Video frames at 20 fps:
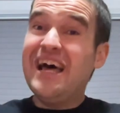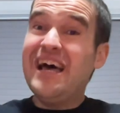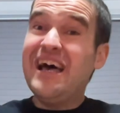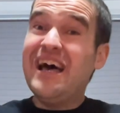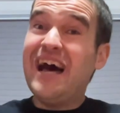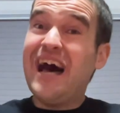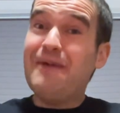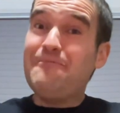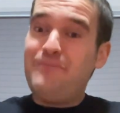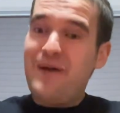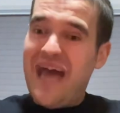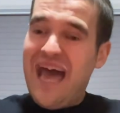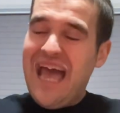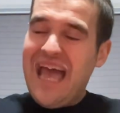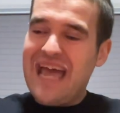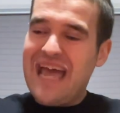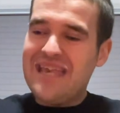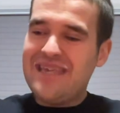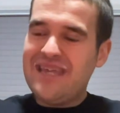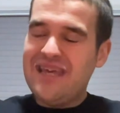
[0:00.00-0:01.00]
A
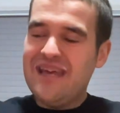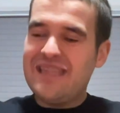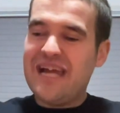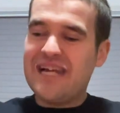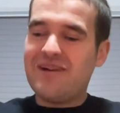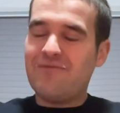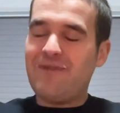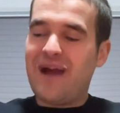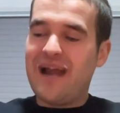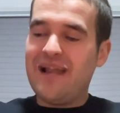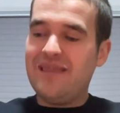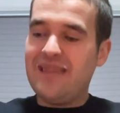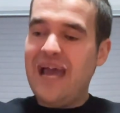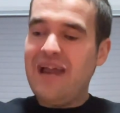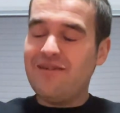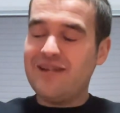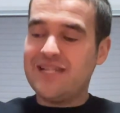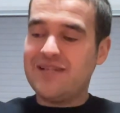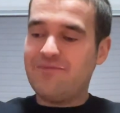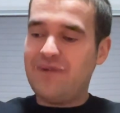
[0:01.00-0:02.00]
pen that to write
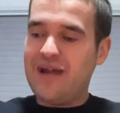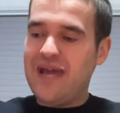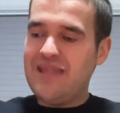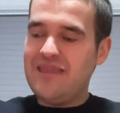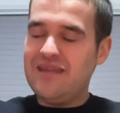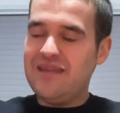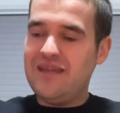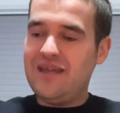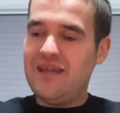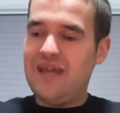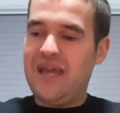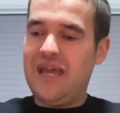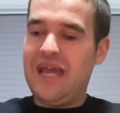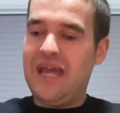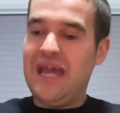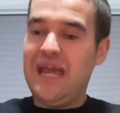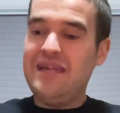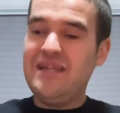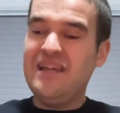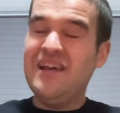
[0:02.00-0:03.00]
letters with,
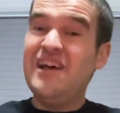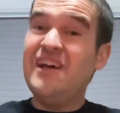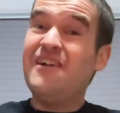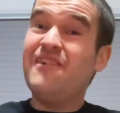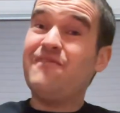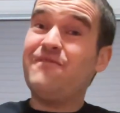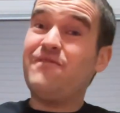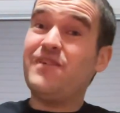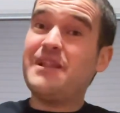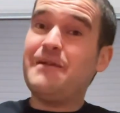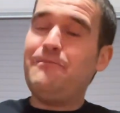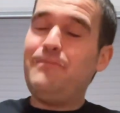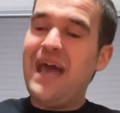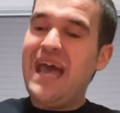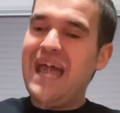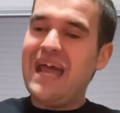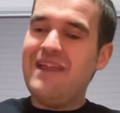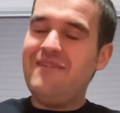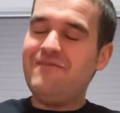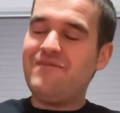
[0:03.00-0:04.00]
and for the
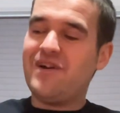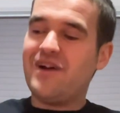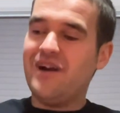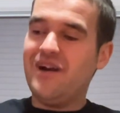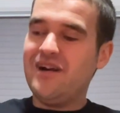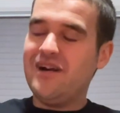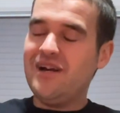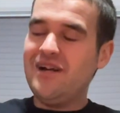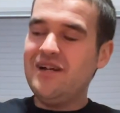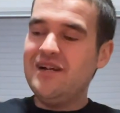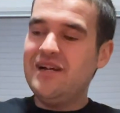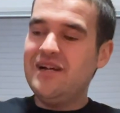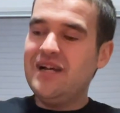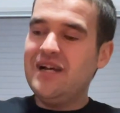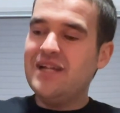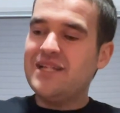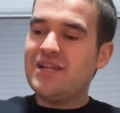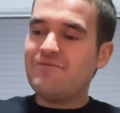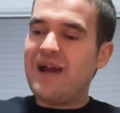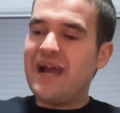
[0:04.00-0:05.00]
pen for her
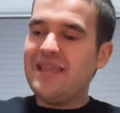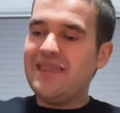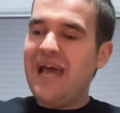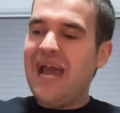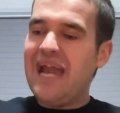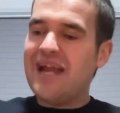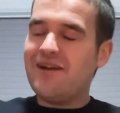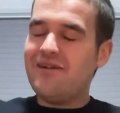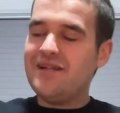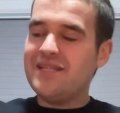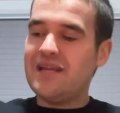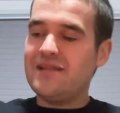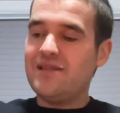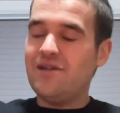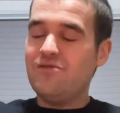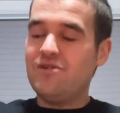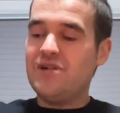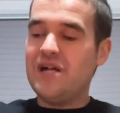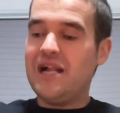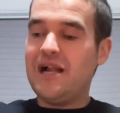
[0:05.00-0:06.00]
to write letters to
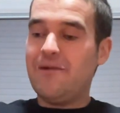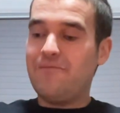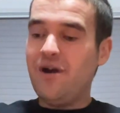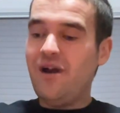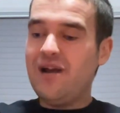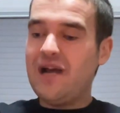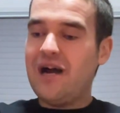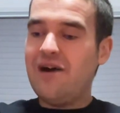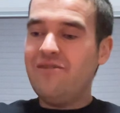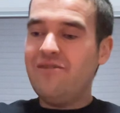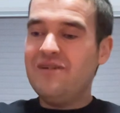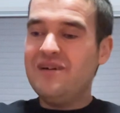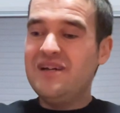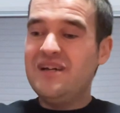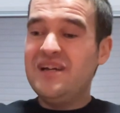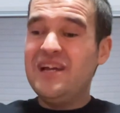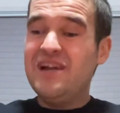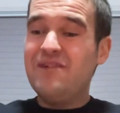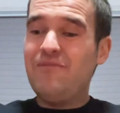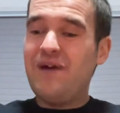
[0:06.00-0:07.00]
Luca and Alberto
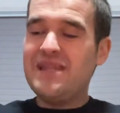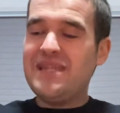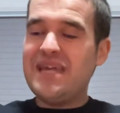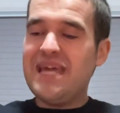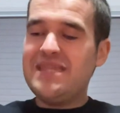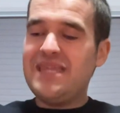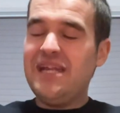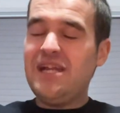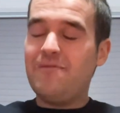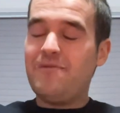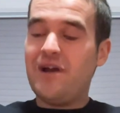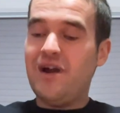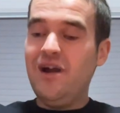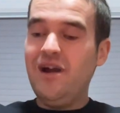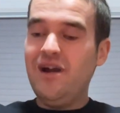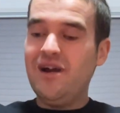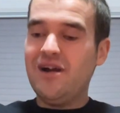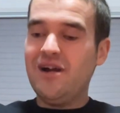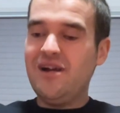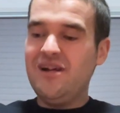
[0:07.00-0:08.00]
when they think of
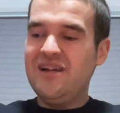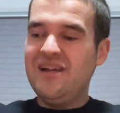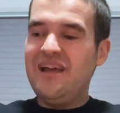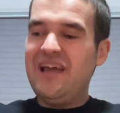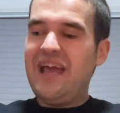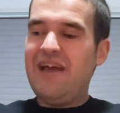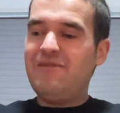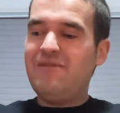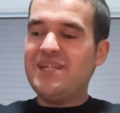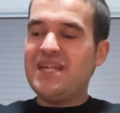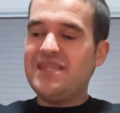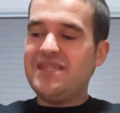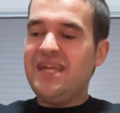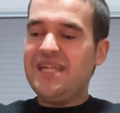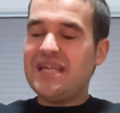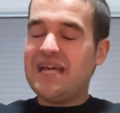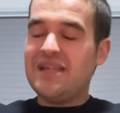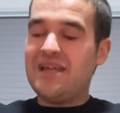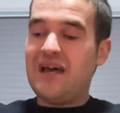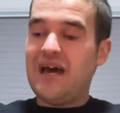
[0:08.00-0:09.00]
her and when she
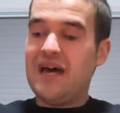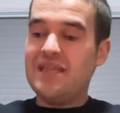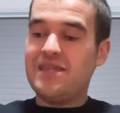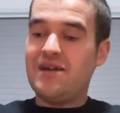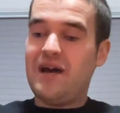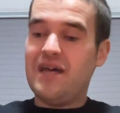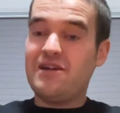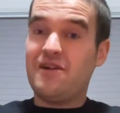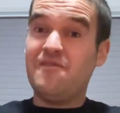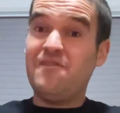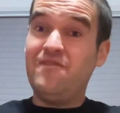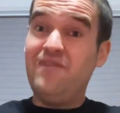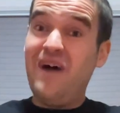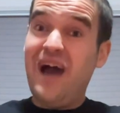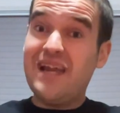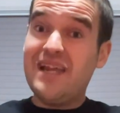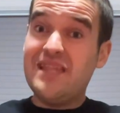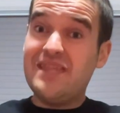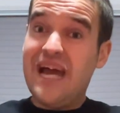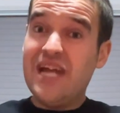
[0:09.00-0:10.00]
thinks of their
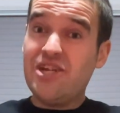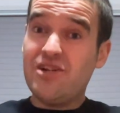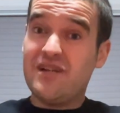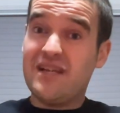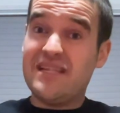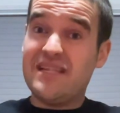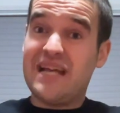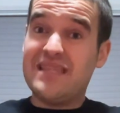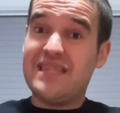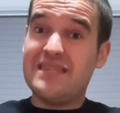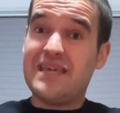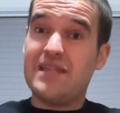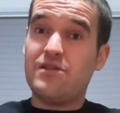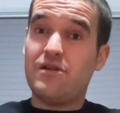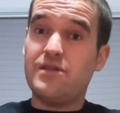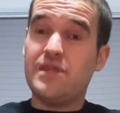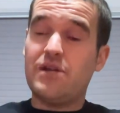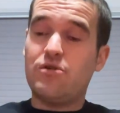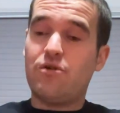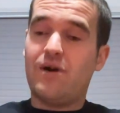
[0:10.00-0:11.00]
fun adventure
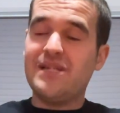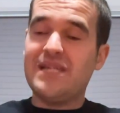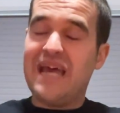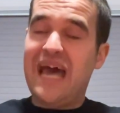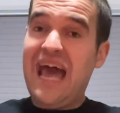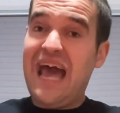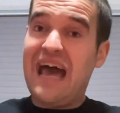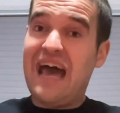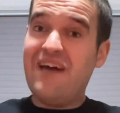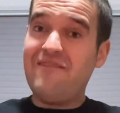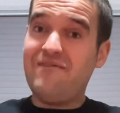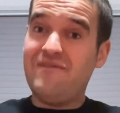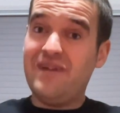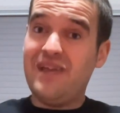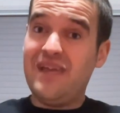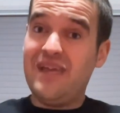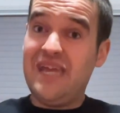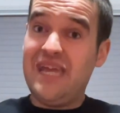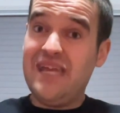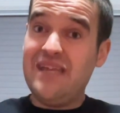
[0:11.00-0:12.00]
that they're going to have
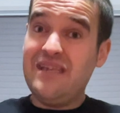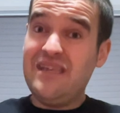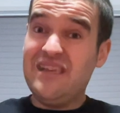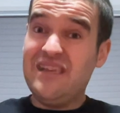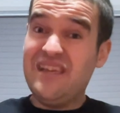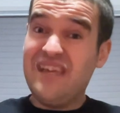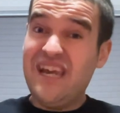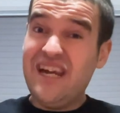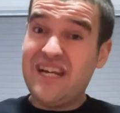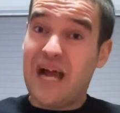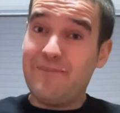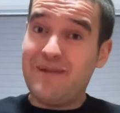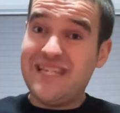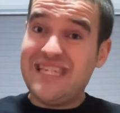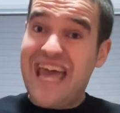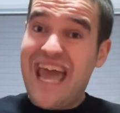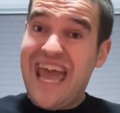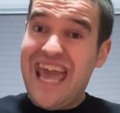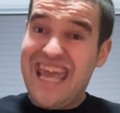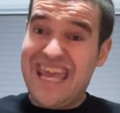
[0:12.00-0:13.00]
in coming
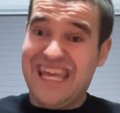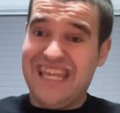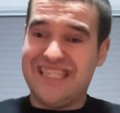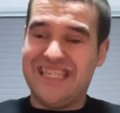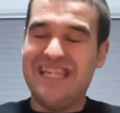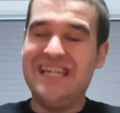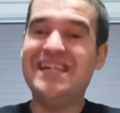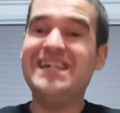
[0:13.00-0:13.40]
days.